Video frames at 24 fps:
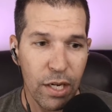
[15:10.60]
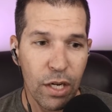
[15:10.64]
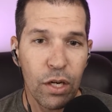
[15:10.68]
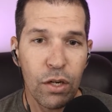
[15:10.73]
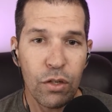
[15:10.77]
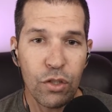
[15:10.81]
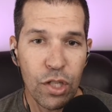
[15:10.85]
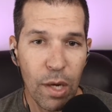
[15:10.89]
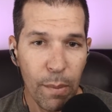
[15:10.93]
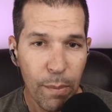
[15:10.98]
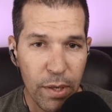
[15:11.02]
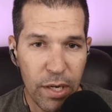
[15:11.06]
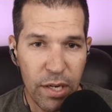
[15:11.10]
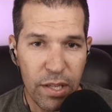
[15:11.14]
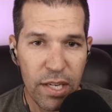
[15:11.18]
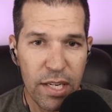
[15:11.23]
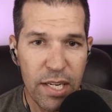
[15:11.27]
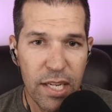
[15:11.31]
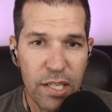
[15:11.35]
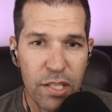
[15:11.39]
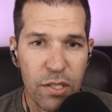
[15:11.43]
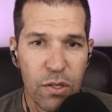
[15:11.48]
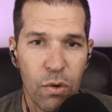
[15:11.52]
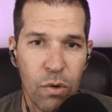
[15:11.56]
jump into the
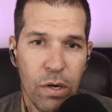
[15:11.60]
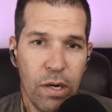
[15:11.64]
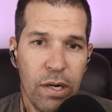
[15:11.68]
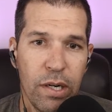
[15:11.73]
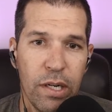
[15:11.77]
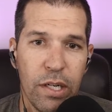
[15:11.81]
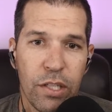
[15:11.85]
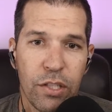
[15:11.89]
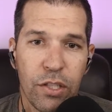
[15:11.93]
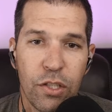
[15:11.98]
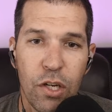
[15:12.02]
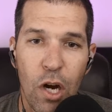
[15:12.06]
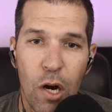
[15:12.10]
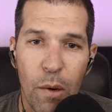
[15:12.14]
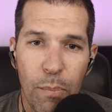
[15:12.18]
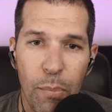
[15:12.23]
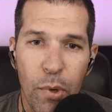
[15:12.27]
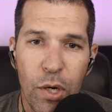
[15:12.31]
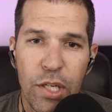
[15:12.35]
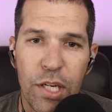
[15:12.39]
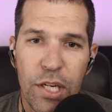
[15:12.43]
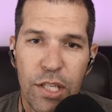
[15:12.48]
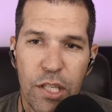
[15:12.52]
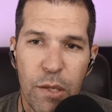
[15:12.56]
Discord. Start
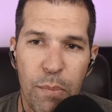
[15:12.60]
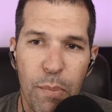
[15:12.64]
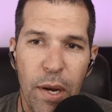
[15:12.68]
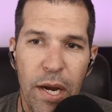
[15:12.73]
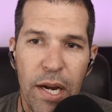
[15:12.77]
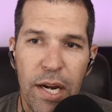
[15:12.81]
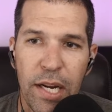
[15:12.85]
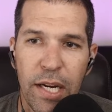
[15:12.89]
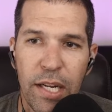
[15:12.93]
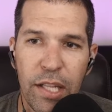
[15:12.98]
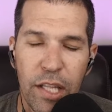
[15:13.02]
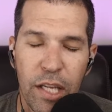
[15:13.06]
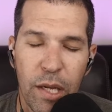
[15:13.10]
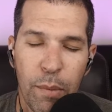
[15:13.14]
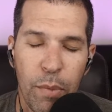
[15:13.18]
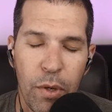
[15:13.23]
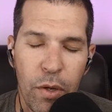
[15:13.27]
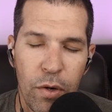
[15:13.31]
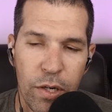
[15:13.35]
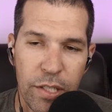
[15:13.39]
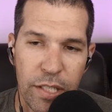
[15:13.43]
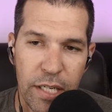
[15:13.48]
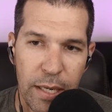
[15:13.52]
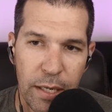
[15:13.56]
participating in
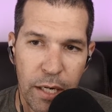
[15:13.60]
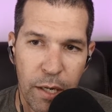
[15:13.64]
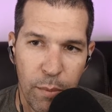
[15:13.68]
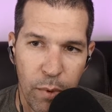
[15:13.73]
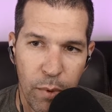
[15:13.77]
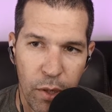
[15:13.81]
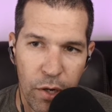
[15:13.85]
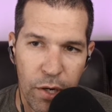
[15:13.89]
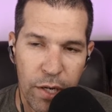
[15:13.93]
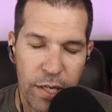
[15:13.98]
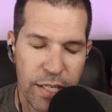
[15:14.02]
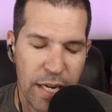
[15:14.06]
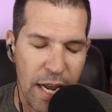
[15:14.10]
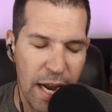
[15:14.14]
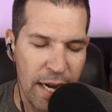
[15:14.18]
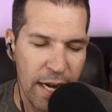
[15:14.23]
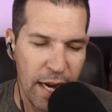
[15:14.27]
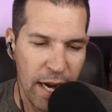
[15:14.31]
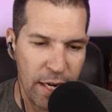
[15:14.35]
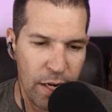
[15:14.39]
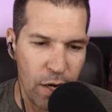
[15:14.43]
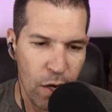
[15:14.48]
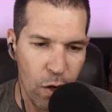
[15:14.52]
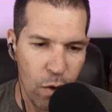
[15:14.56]
the communities.
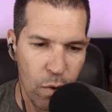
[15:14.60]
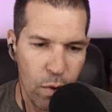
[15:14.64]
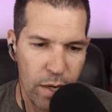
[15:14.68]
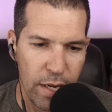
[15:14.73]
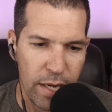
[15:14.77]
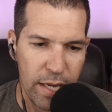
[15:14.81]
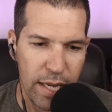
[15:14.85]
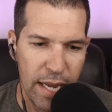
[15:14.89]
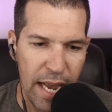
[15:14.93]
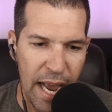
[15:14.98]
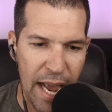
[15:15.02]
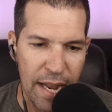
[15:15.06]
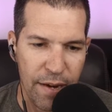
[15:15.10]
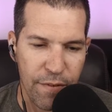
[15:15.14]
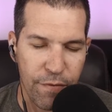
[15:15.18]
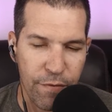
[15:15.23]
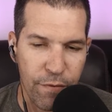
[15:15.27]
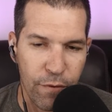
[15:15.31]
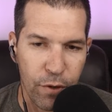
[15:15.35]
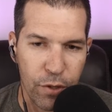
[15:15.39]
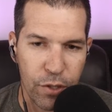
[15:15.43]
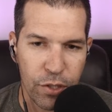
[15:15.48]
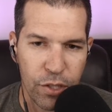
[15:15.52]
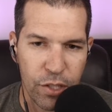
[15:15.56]
I know at
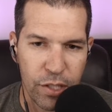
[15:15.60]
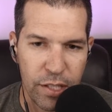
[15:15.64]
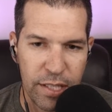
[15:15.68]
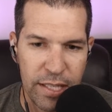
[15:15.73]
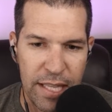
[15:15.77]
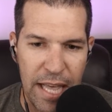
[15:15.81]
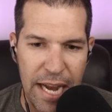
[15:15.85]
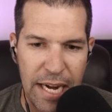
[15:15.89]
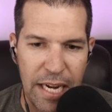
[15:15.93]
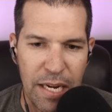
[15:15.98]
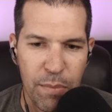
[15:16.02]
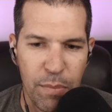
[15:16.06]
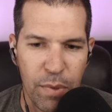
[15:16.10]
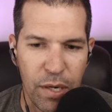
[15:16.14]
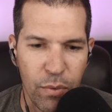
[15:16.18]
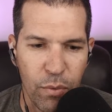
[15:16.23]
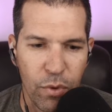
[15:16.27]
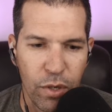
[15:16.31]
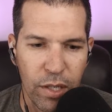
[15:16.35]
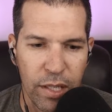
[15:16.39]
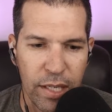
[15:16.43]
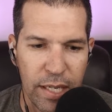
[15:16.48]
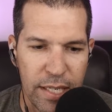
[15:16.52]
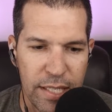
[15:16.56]
first that can be
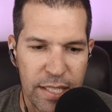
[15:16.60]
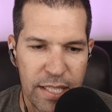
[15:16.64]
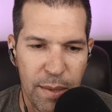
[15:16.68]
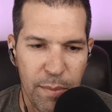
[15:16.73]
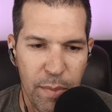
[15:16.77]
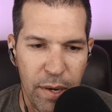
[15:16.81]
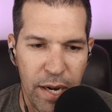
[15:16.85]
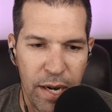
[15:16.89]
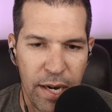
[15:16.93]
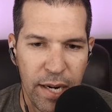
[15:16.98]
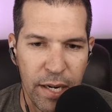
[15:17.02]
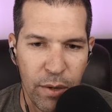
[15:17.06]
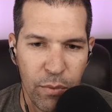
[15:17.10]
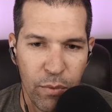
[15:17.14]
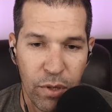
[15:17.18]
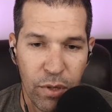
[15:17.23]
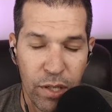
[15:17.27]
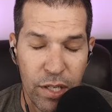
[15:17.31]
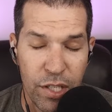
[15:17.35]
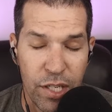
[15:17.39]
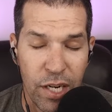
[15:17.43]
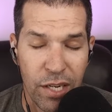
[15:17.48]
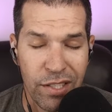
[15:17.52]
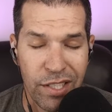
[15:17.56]
really intimidating and
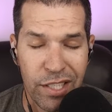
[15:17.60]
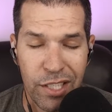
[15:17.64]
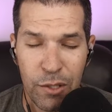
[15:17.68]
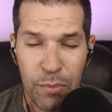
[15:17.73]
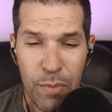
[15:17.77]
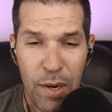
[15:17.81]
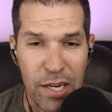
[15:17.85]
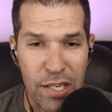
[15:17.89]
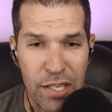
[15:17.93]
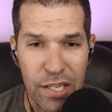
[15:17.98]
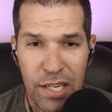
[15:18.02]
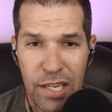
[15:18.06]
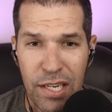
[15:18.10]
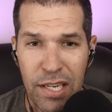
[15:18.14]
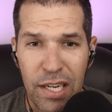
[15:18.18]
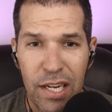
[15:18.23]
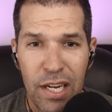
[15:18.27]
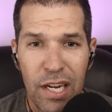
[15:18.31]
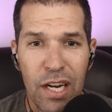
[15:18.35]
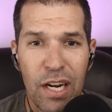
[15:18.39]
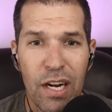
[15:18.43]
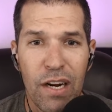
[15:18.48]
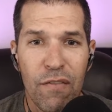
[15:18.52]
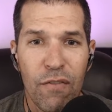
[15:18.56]
really challenging, especially
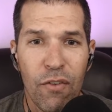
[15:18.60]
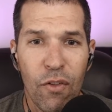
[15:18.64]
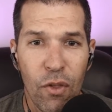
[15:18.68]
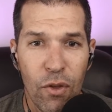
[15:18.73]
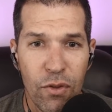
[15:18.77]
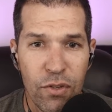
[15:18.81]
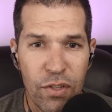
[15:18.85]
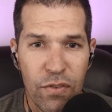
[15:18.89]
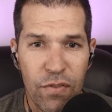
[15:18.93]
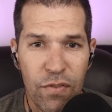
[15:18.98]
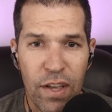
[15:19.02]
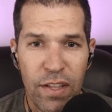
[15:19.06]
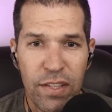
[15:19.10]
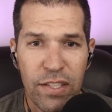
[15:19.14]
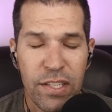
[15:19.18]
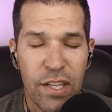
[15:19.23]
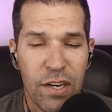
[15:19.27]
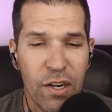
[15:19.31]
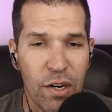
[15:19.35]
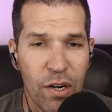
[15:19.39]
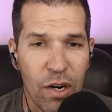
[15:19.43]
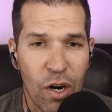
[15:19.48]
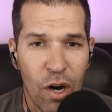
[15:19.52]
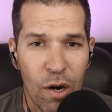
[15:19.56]
for those of us
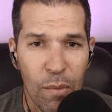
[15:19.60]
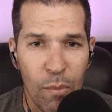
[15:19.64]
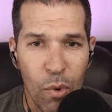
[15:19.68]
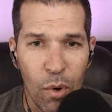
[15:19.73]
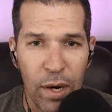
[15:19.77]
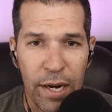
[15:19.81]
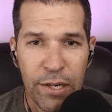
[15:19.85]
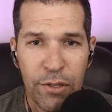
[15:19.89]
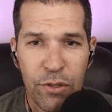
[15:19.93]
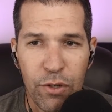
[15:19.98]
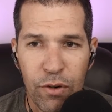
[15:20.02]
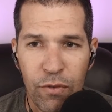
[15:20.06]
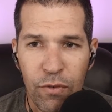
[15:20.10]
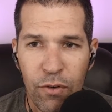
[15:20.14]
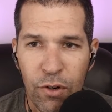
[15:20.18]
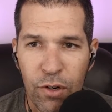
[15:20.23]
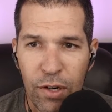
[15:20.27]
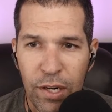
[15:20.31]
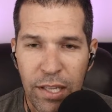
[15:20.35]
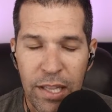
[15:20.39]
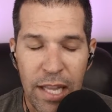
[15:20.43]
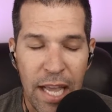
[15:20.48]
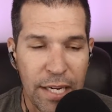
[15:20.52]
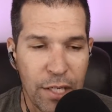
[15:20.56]
that are more
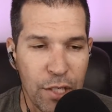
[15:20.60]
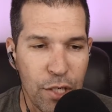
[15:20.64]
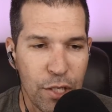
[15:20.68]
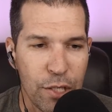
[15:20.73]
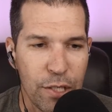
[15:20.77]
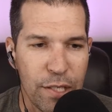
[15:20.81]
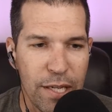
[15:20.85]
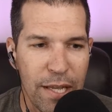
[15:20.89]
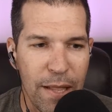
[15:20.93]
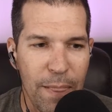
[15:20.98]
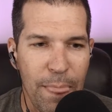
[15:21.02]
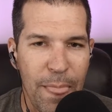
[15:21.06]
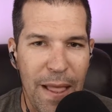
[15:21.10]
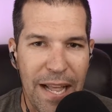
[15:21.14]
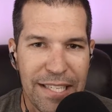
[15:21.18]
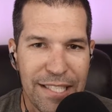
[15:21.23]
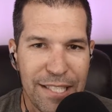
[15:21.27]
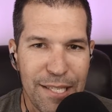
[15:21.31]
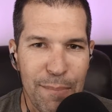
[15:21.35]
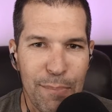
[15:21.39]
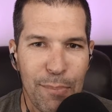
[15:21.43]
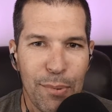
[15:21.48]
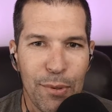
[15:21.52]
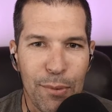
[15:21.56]
introverted. Like just that
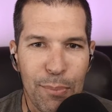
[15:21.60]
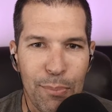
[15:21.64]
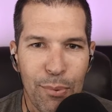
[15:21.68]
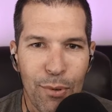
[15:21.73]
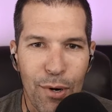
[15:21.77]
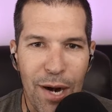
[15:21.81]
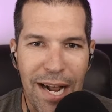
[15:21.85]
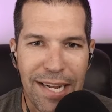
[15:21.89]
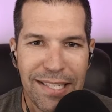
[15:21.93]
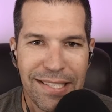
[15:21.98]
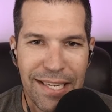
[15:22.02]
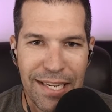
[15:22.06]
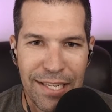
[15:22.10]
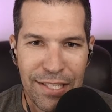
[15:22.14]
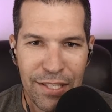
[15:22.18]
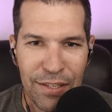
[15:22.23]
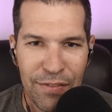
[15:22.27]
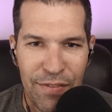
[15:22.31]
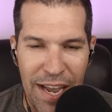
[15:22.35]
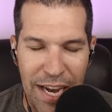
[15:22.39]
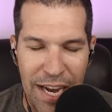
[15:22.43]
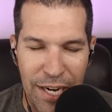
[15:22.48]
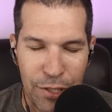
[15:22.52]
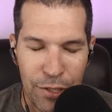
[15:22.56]
simple process
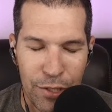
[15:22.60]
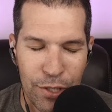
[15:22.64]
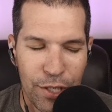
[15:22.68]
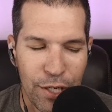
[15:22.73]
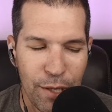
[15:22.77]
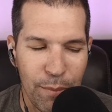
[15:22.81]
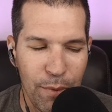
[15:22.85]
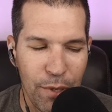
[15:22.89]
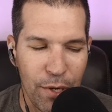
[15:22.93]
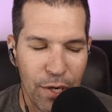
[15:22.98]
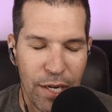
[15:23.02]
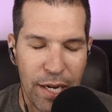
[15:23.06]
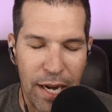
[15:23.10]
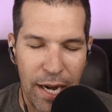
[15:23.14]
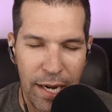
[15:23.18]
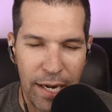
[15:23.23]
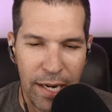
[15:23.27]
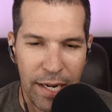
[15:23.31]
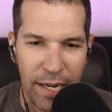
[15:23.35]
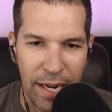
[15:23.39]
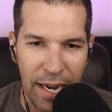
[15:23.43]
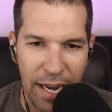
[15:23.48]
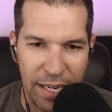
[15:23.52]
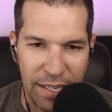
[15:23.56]
of actually
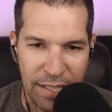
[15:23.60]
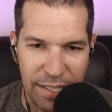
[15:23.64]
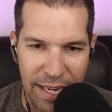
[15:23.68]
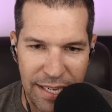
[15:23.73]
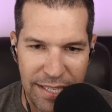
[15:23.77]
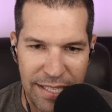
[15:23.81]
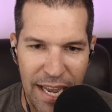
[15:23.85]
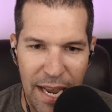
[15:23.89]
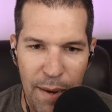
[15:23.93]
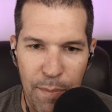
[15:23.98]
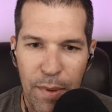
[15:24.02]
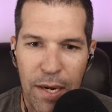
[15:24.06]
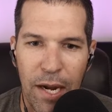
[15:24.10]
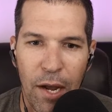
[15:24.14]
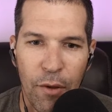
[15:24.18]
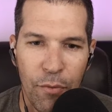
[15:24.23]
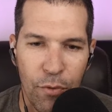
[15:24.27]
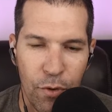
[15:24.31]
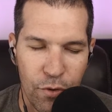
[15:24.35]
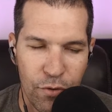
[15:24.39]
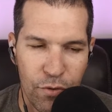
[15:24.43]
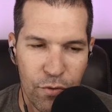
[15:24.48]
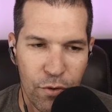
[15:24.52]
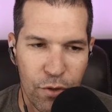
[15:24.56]
communicating and typing out
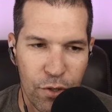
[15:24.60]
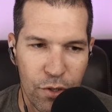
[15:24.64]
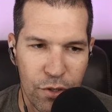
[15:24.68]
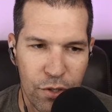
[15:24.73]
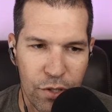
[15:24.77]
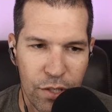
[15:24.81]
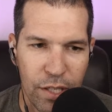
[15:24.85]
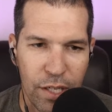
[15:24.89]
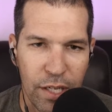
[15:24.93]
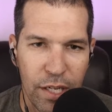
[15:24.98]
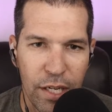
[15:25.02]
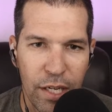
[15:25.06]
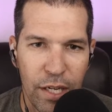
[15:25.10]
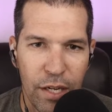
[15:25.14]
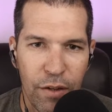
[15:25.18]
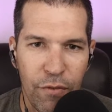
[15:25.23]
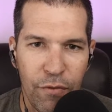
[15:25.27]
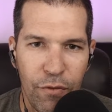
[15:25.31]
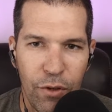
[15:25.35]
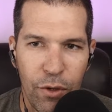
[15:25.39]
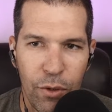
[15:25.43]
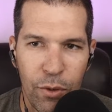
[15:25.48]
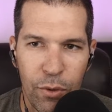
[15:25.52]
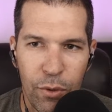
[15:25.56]
those first
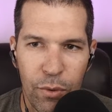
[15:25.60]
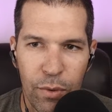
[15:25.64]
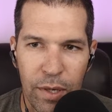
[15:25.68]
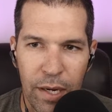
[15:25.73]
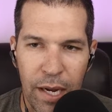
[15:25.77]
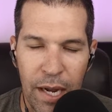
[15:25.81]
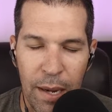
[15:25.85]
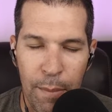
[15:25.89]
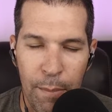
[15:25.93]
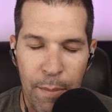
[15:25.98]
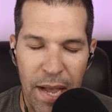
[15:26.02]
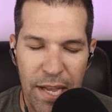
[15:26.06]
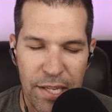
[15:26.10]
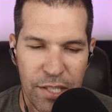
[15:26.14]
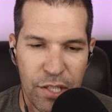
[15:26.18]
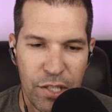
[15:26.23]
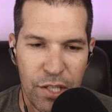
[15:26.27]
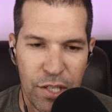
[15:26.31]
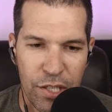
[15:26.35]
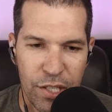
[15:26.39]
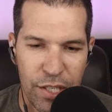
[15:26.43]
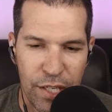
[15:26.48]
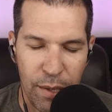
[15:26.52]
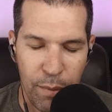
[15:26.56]
few
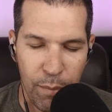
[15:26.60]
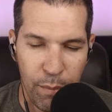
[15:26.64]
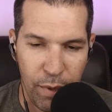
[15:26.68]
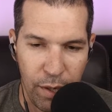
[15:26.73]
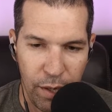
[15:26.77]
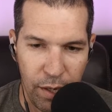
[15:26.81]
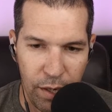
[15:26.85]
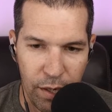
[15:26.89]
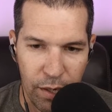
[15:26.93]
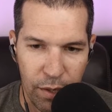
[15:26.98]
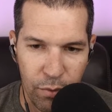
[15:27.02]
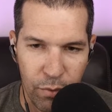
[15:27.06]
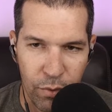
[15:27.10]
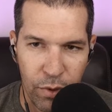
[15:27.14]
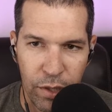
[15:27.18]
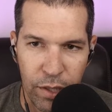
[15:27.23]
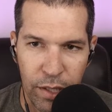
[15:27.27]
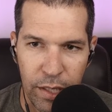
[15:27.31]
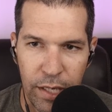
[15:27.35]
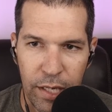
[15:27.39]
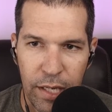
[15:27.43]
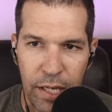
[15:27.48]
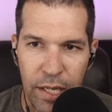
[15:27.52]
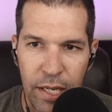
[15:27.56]
messages can be
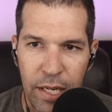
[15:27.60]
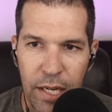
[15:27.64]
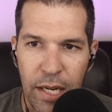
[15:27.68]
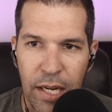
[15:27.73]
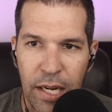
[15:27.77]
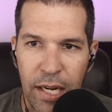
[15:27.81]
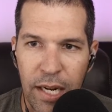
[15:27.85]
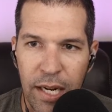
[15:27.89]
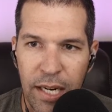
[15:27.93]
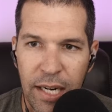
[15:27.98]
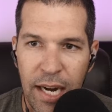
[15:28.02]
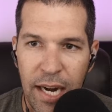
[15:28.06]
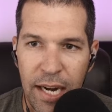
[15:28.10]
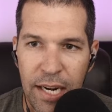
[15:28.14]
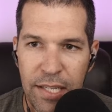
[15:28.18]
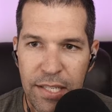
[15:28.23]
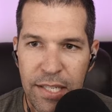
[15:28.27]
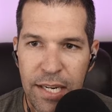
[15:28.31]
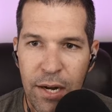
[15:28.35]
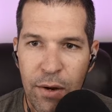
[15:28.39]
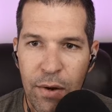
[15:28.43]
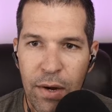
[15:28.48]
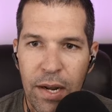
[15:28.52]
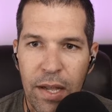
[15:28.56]
really kind of
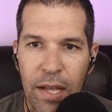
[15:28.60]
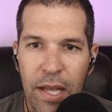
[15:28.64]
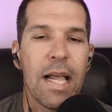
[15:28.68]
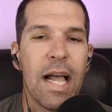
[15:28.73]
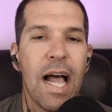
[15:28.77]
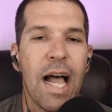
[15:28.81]
scary.